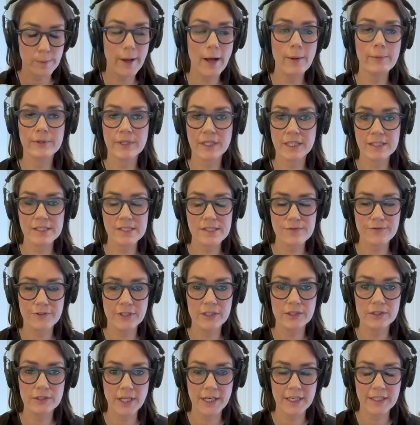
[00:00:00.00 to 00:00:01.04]
Republicans
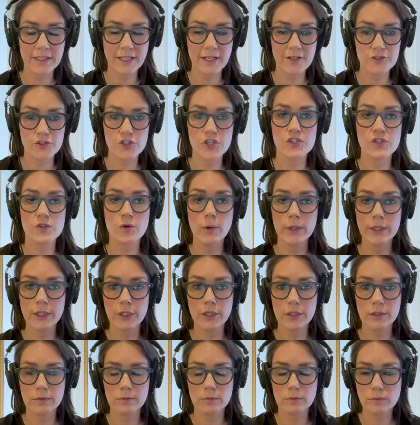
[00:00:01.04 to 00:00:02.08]
feel like they're just going
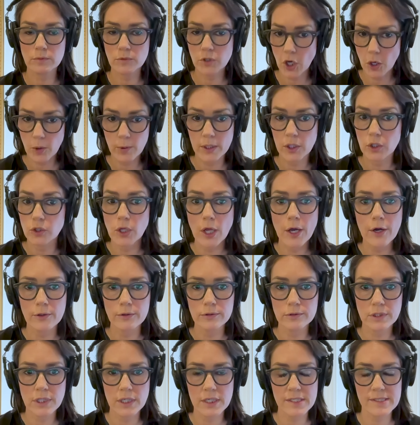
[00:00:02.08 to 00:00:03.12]
to go it
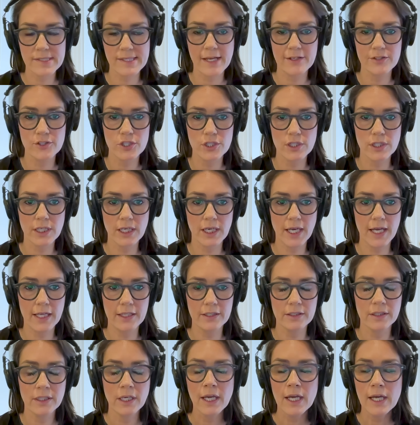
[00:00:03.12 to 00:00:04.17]
alone, essentially.
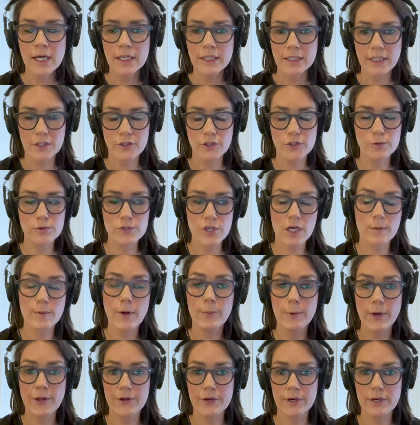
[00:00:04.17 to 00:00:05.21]
And can you talk
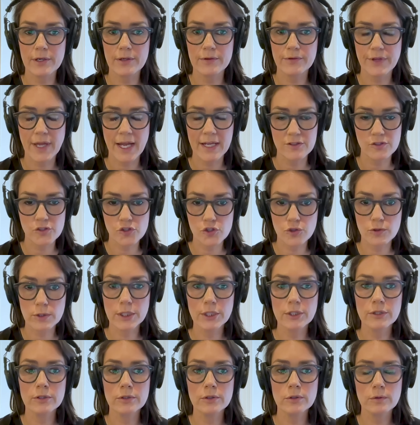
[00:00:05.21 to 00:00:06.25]
about whether that's
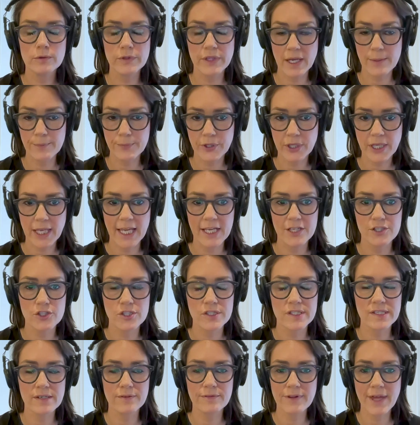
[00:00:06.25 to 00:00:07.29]
true, the
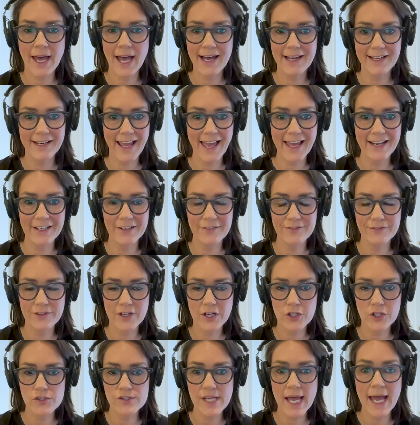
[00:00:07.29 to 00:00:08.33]
implications of that, and if
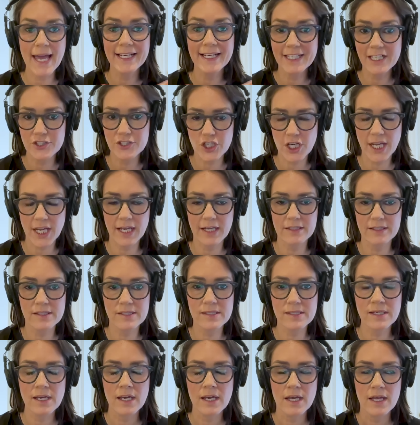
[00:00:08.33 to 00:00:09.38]
there's any
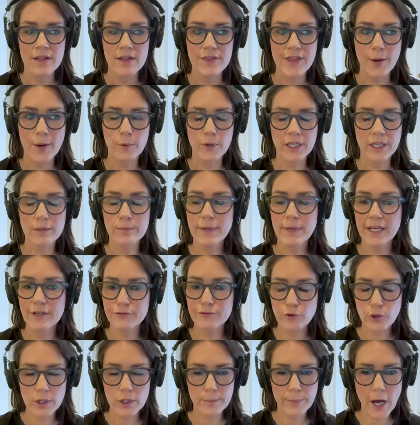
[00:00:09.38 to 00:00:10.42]
chance that we can make
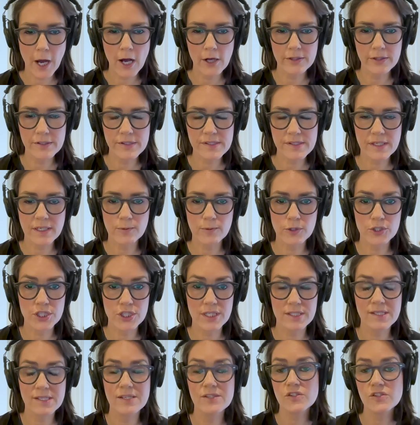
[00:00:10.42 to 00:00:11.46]
foreign policy, which
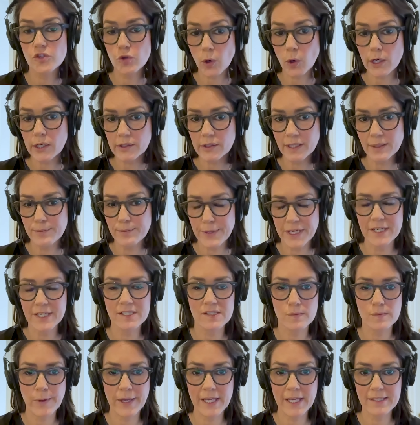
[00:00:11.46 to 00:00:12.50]
has historically been
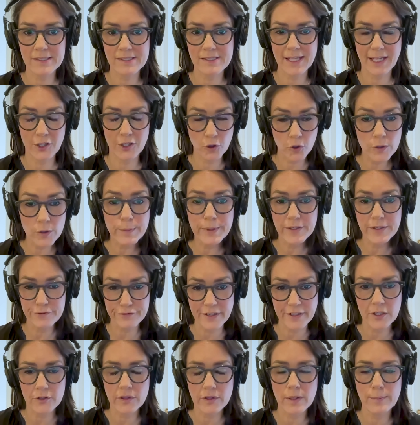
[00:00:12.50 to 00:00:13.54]
a space that could be
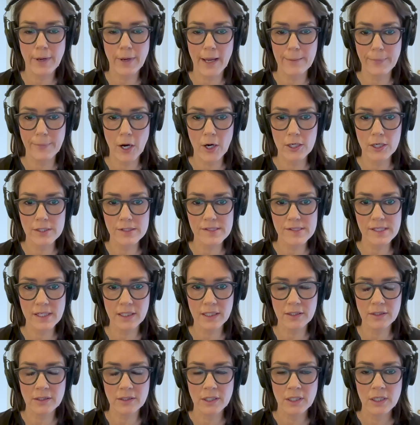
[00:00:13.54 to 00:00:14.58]
fairly
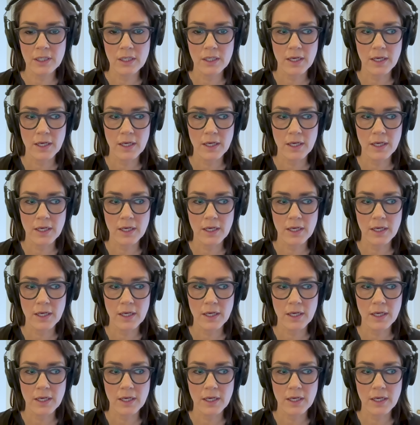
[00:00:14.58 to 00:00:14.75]
bipartisan,